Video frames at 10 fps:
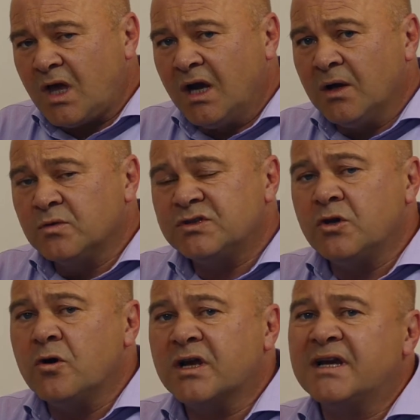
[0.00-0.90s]
was
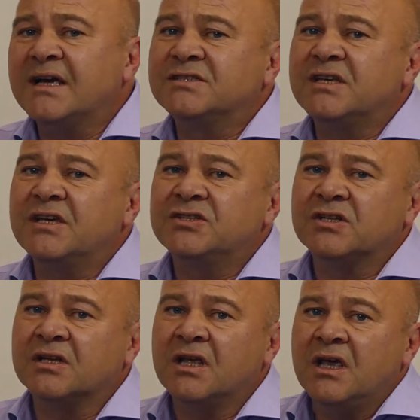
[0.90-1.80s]
the
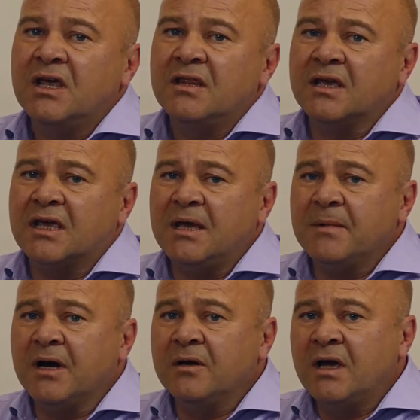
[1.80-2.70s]
organisation that
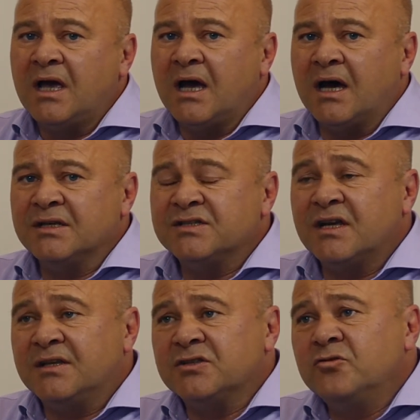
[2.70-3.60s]
came out and
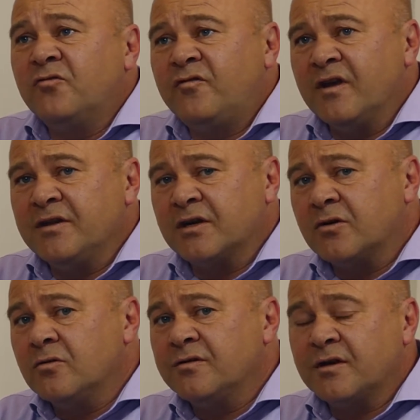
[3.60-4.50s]
said there's no further
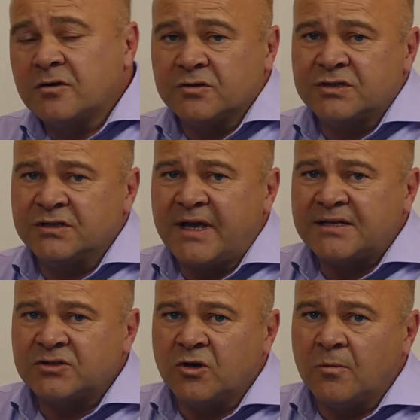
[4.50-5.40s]
growth across the
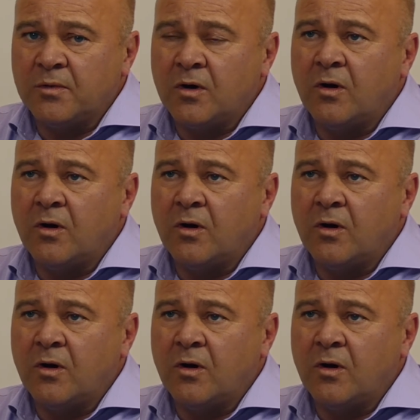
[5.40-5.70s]
desktop.